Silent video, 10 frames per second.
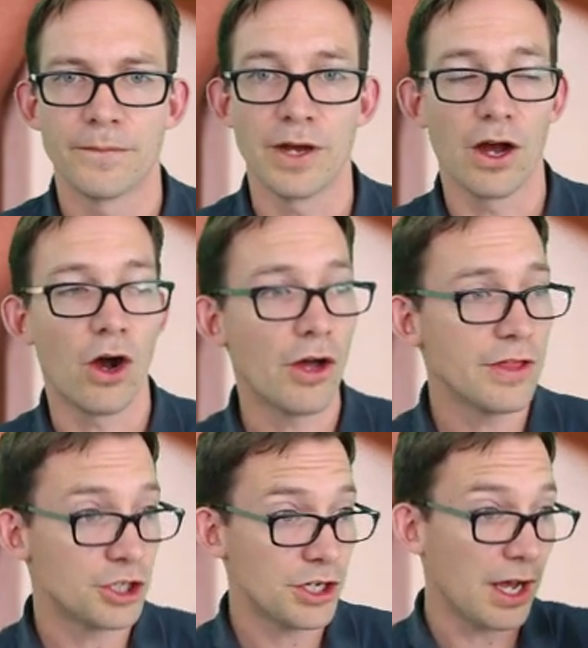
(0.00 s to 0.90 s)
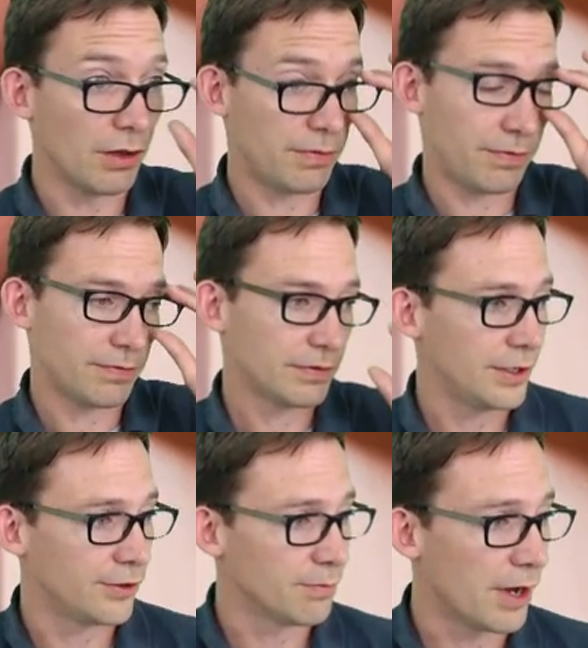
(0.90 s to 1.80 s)
on the shelf is a
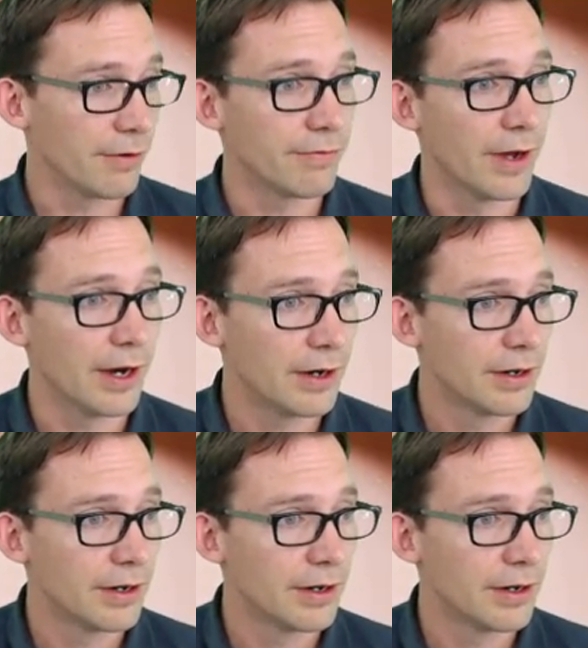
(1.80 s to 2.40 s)
modifier.